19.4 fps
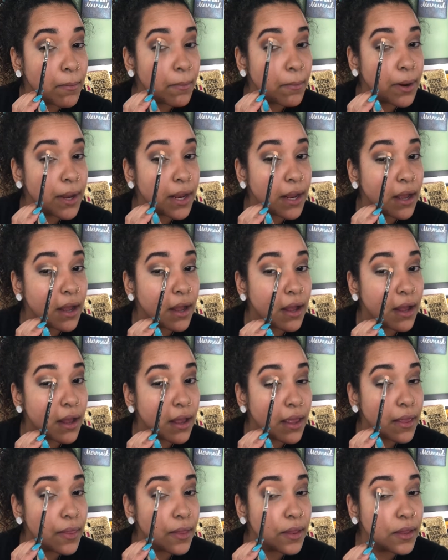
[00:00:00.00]
right
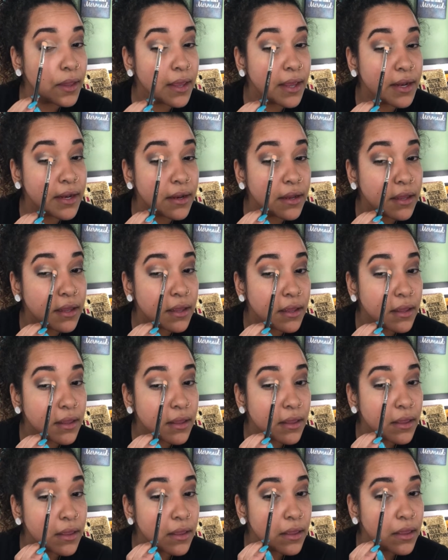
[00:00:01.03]
in the lid.
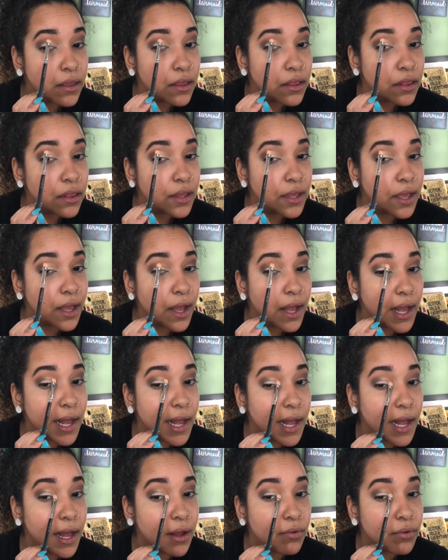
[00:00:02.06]
Like
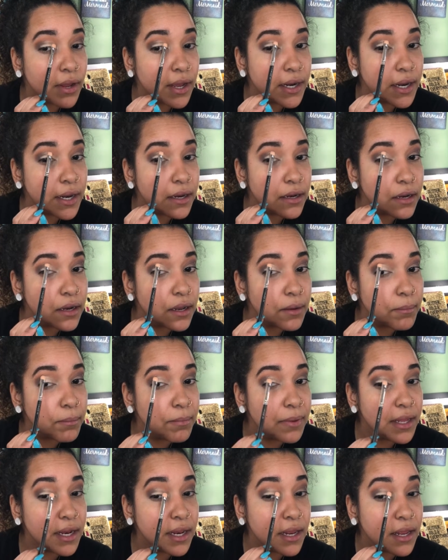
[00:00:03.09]
outline it,
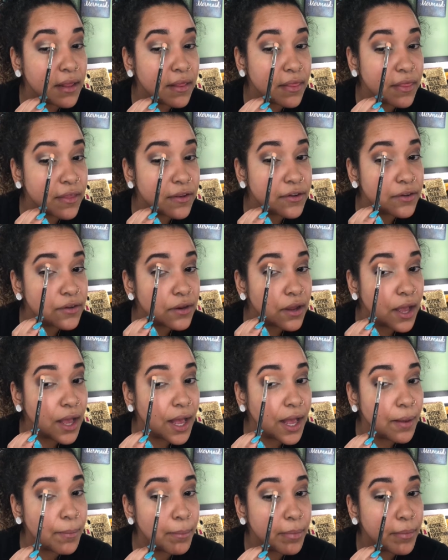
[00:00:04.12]
meeting the
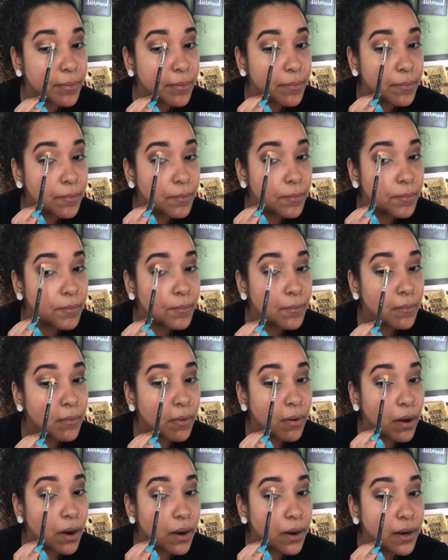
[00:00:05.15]
top
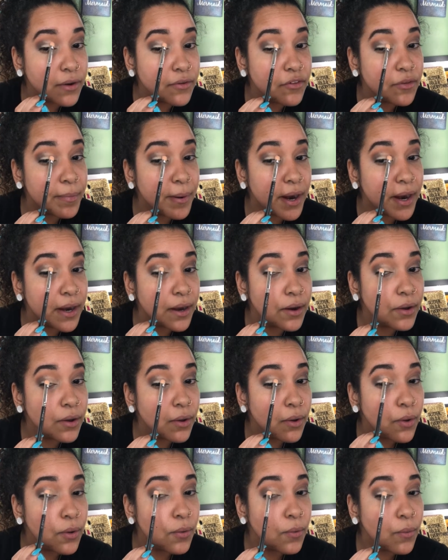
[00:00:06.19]
orangey part
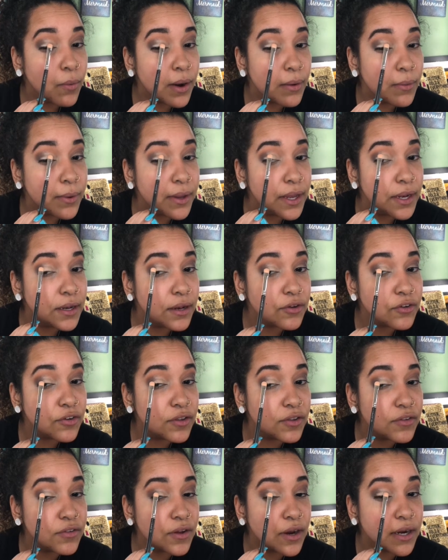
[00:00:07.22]
where we
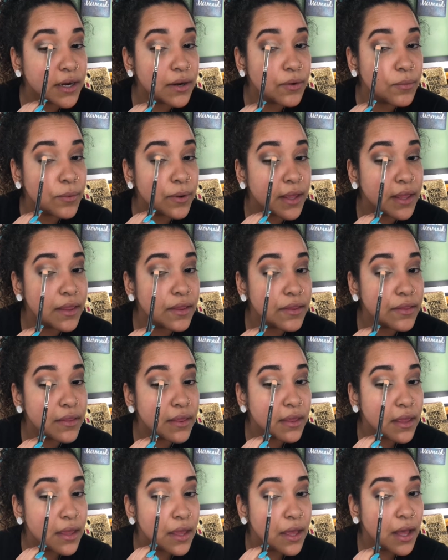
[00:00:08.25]
initially started with
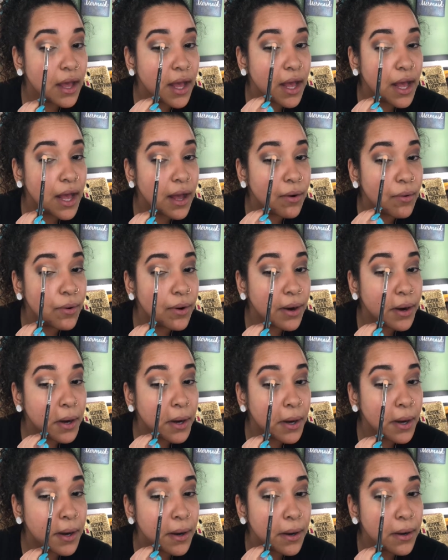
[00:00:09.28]

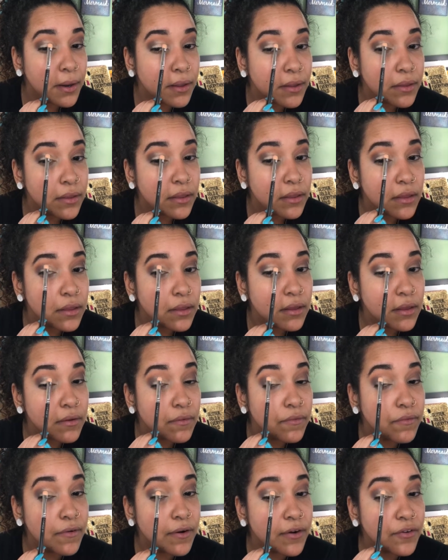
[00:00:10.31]
our
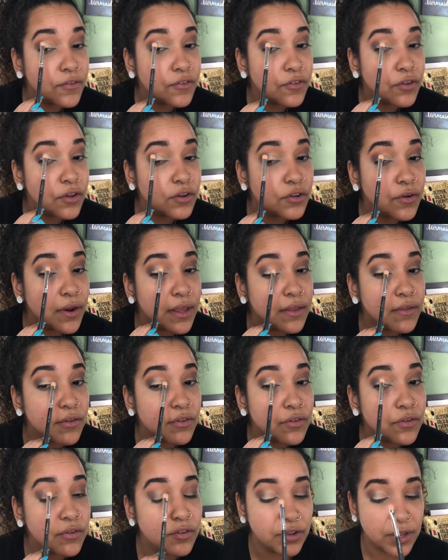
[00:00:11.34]
first
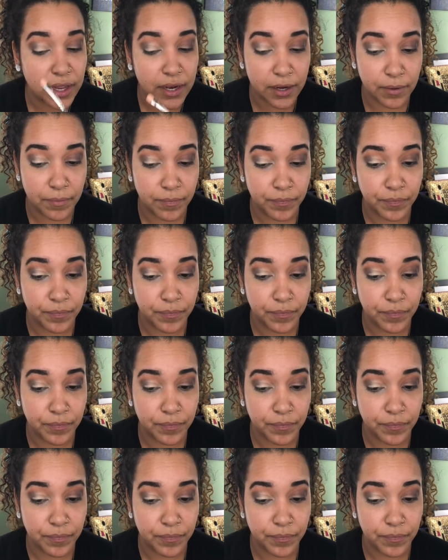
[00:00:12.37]
transition shade.